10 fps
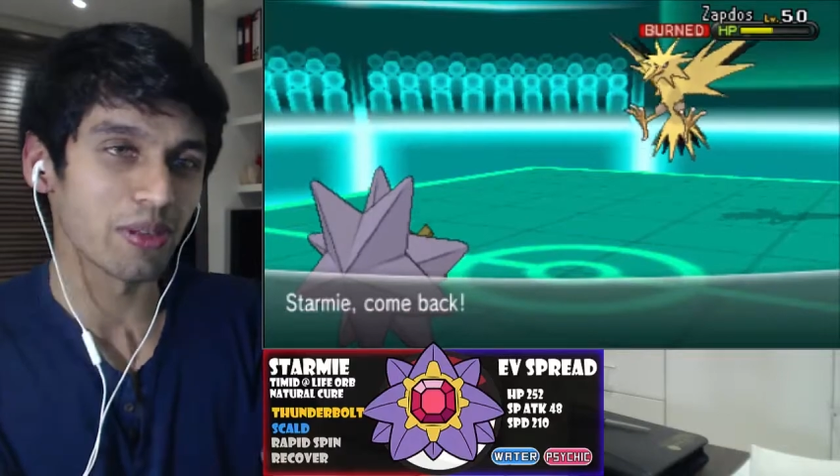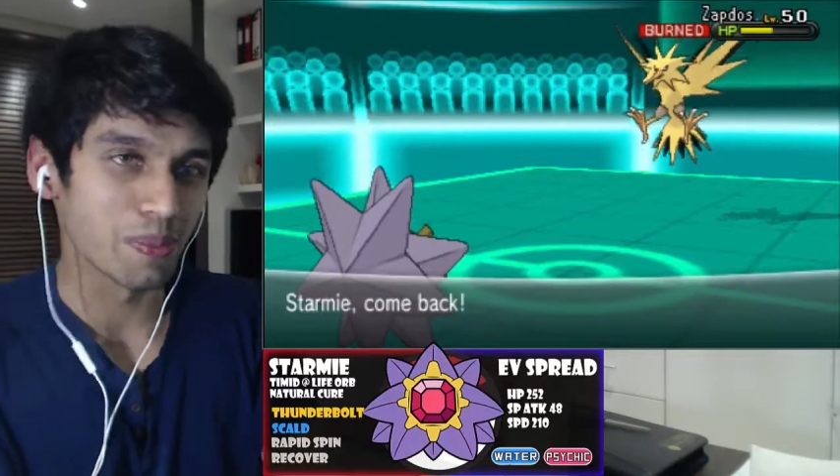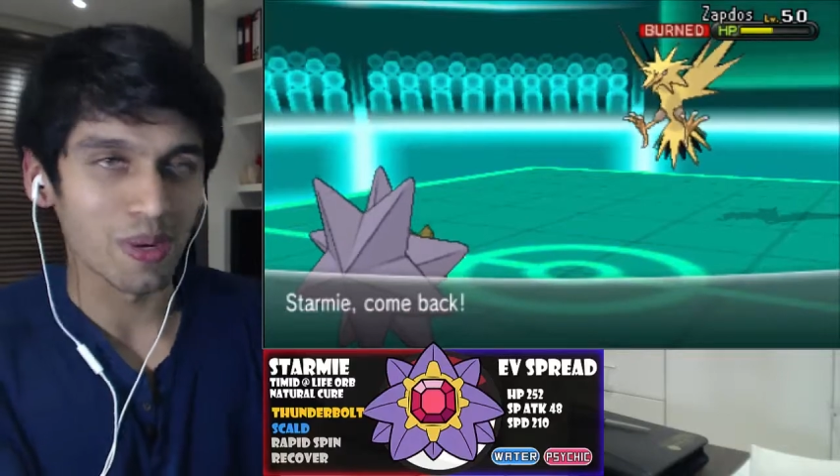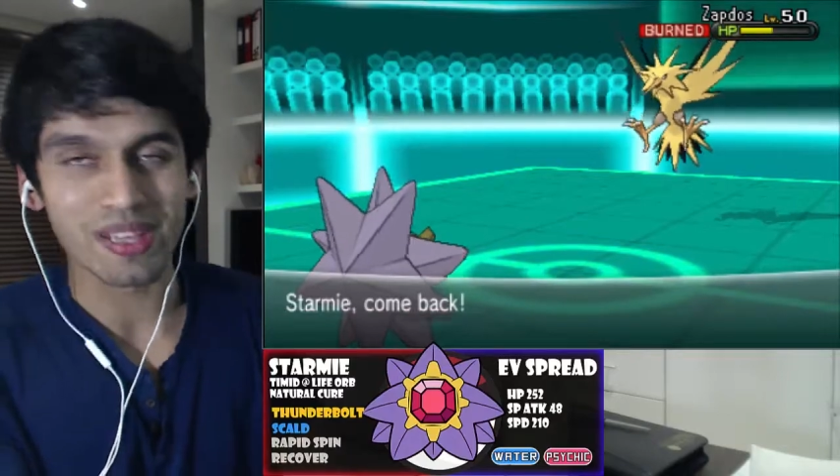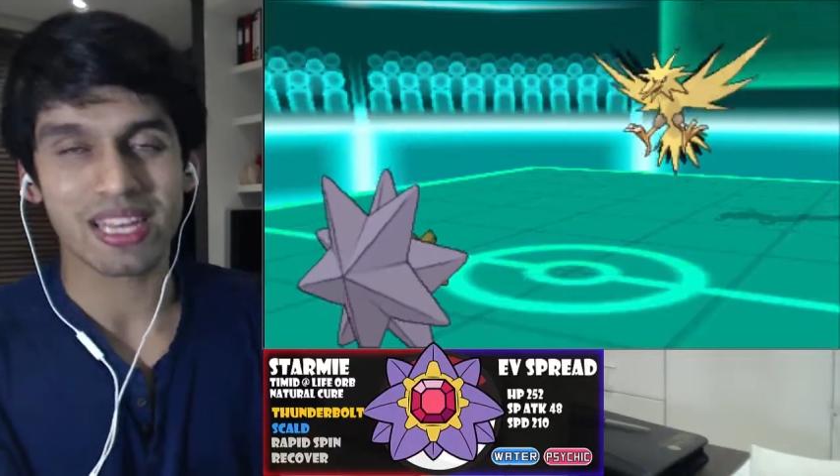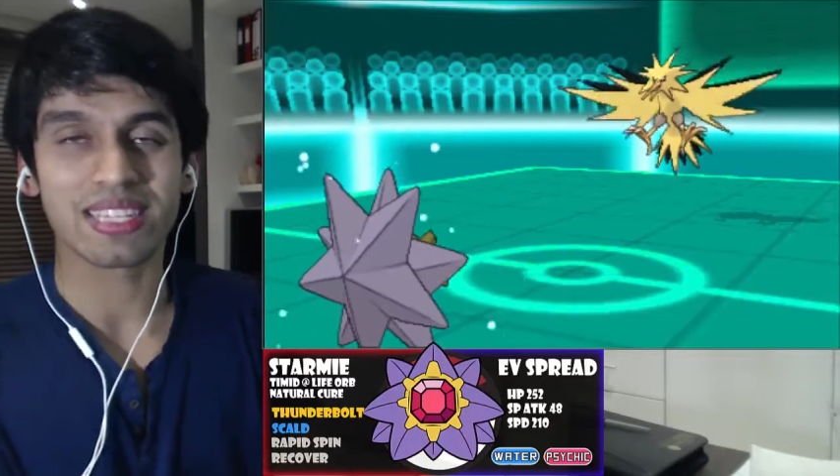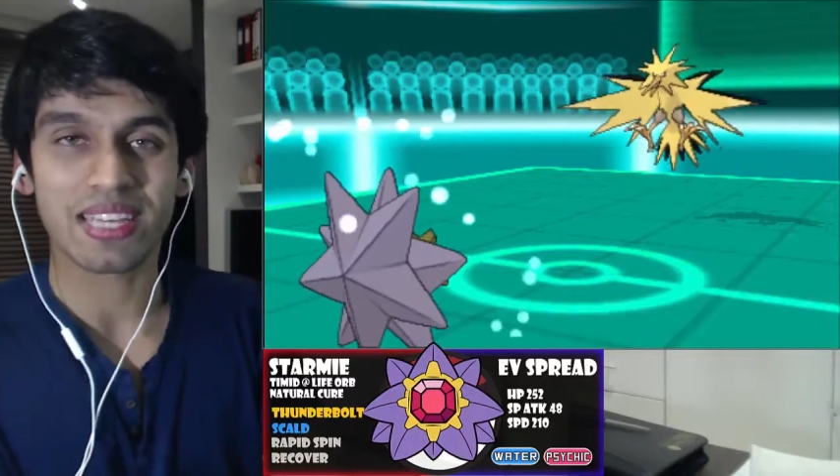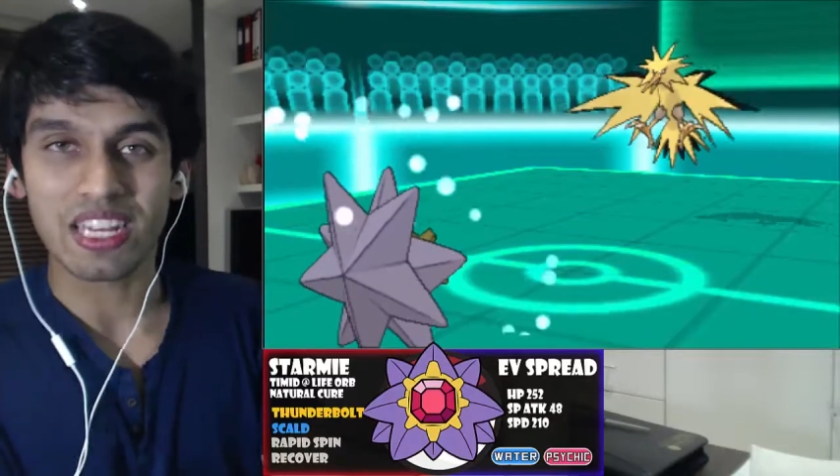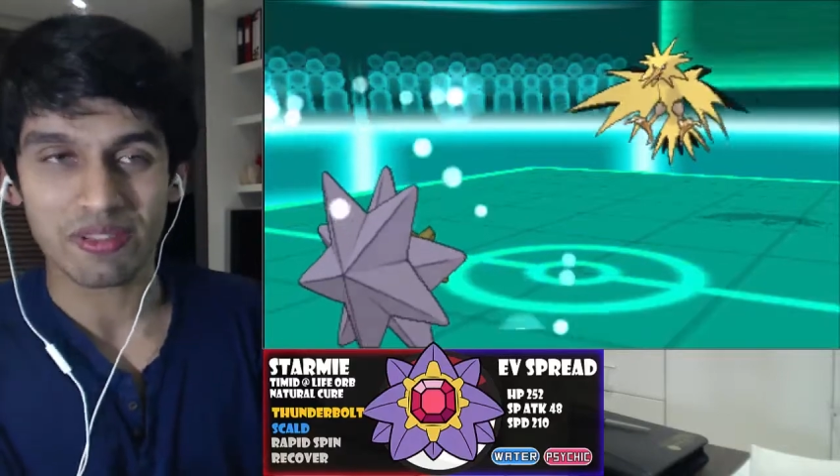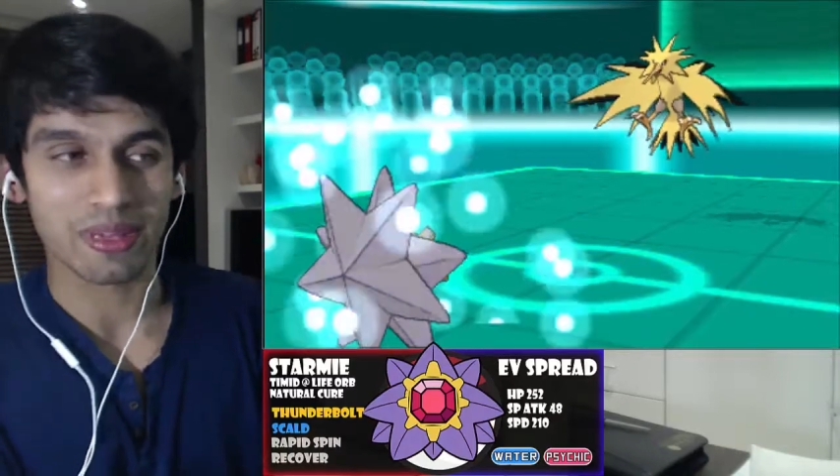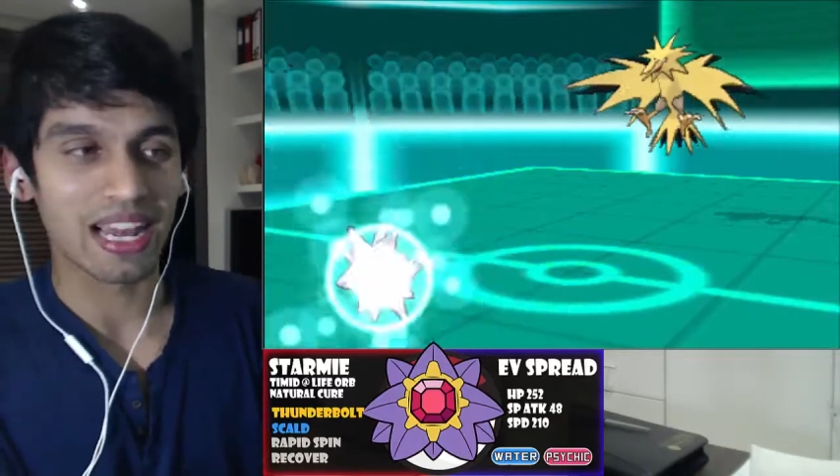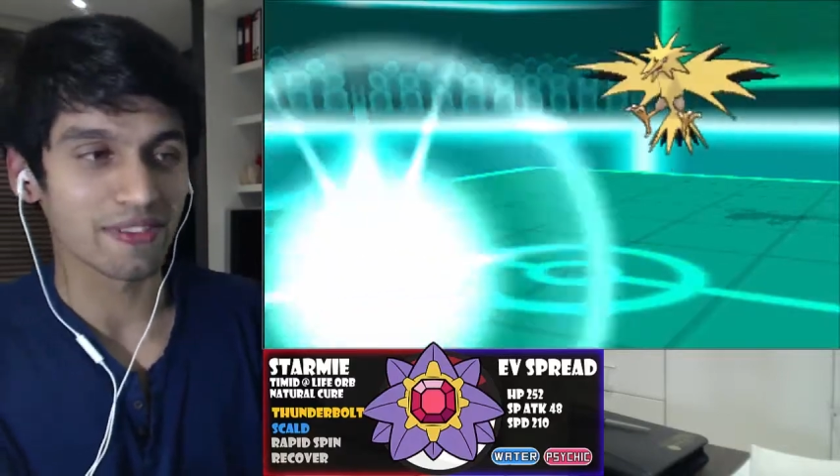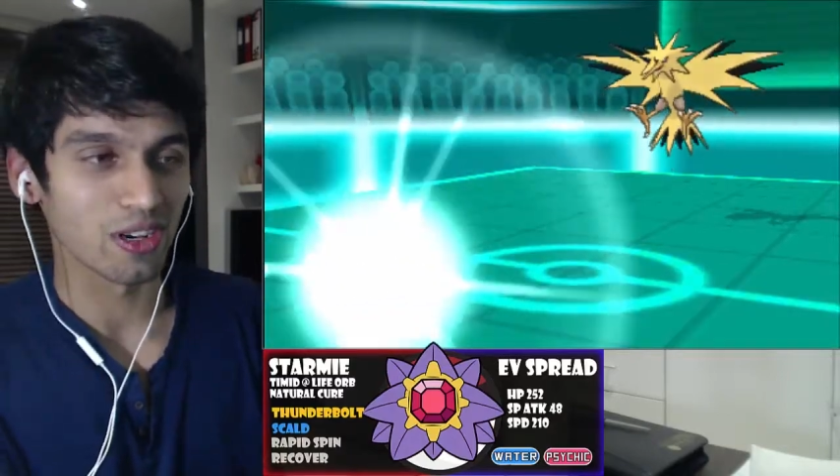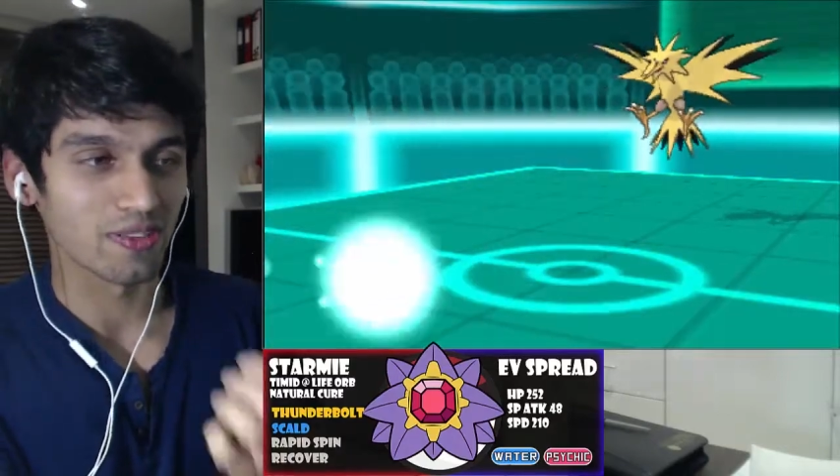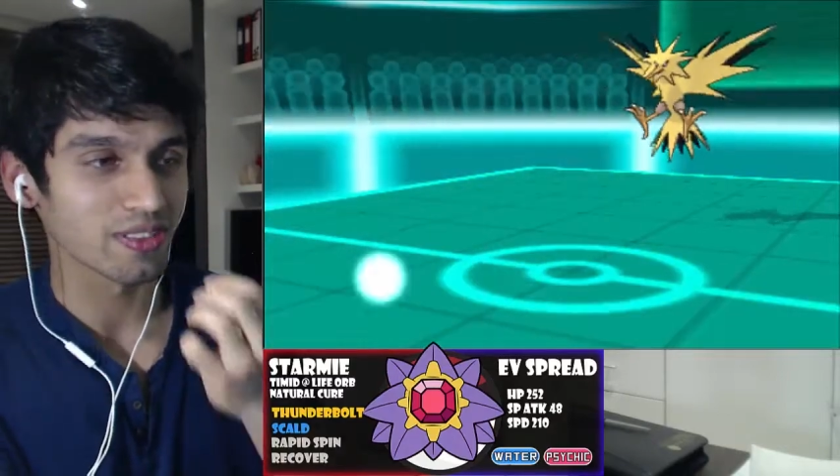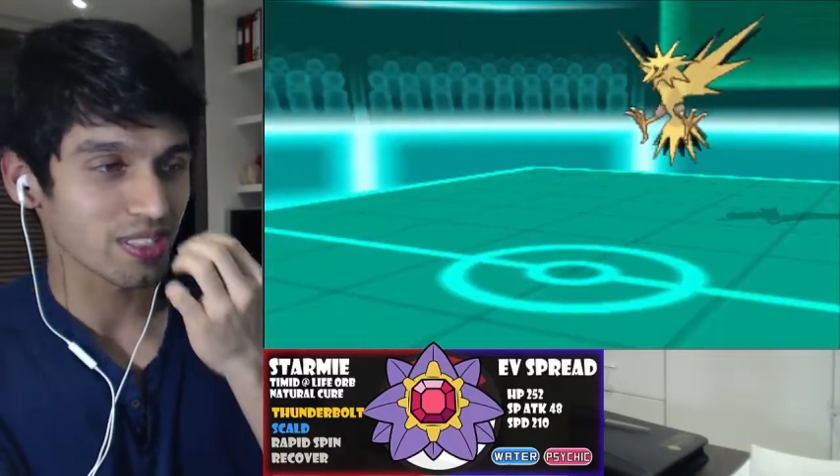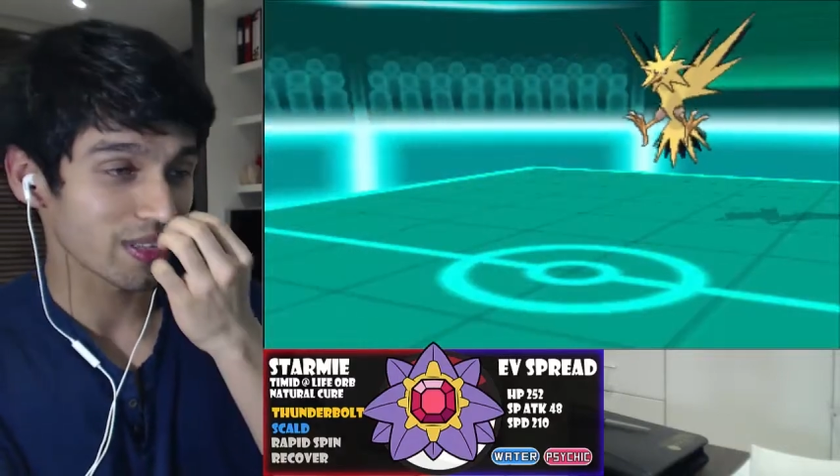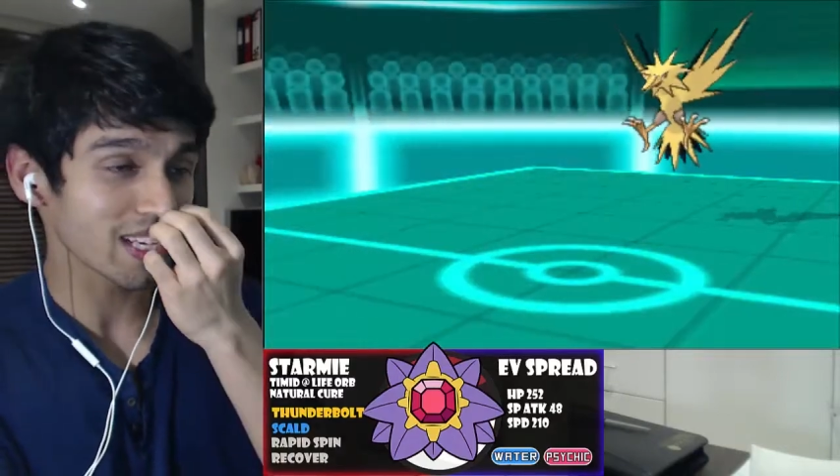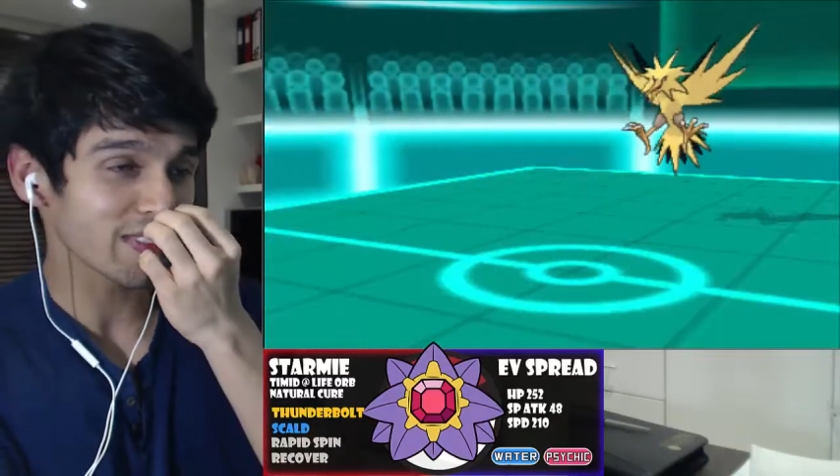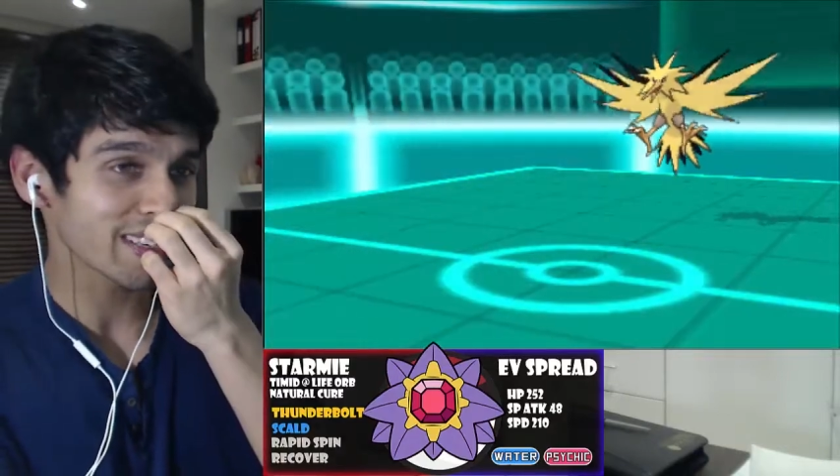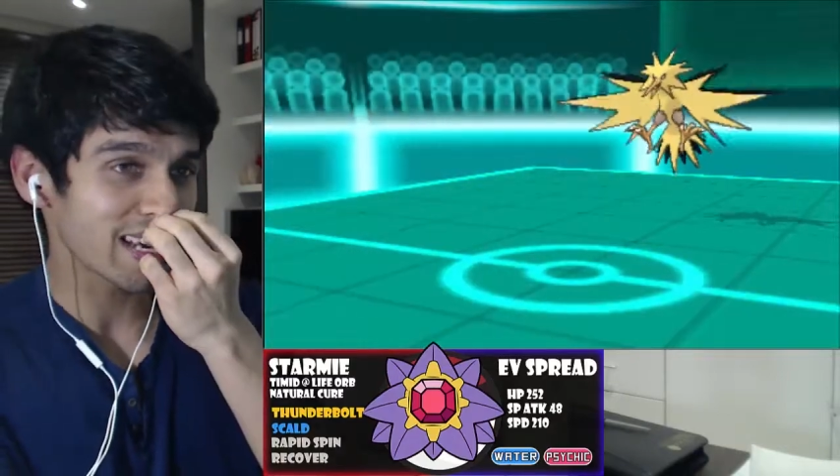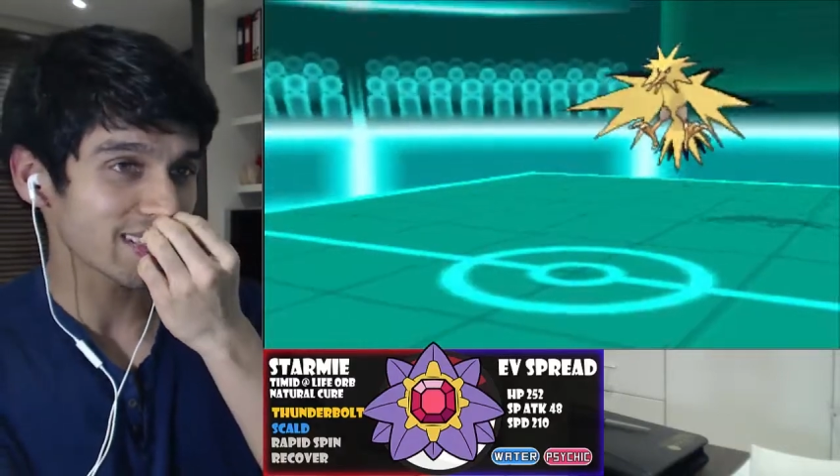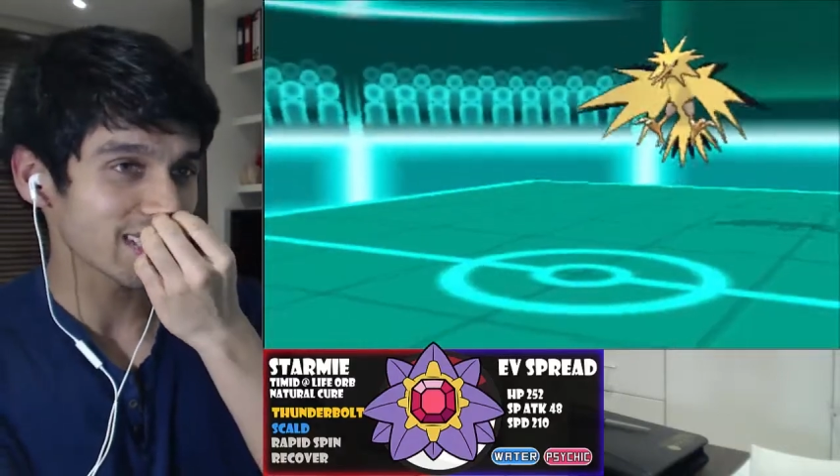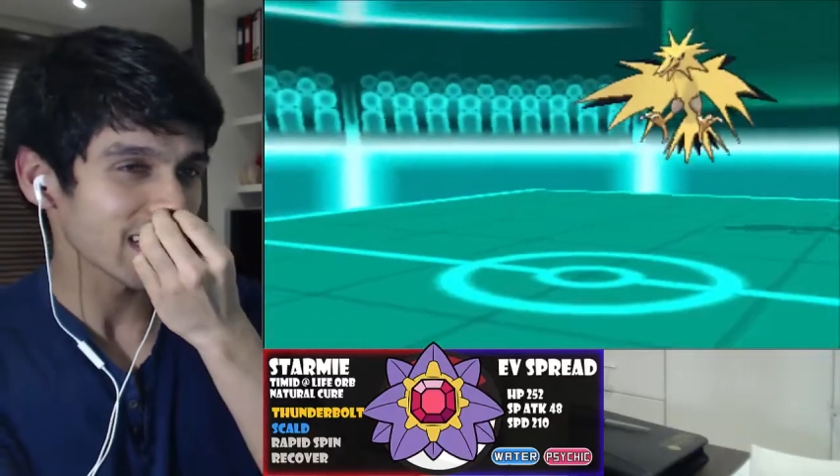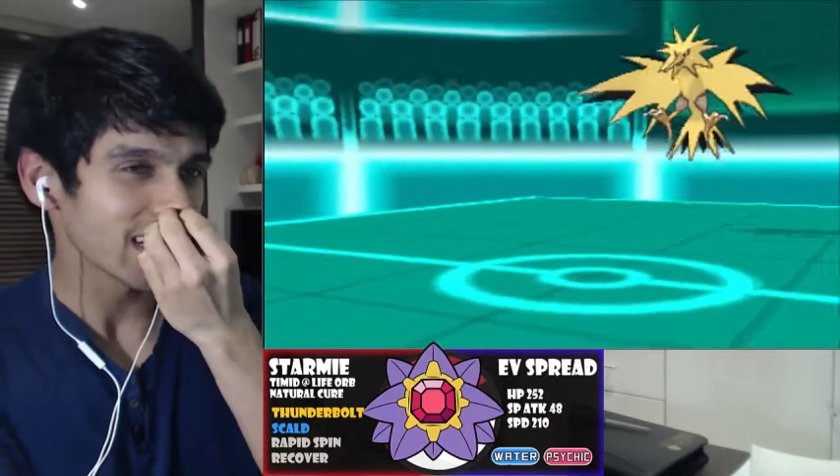burn than he's getting from the leftovers, so that is fantastic.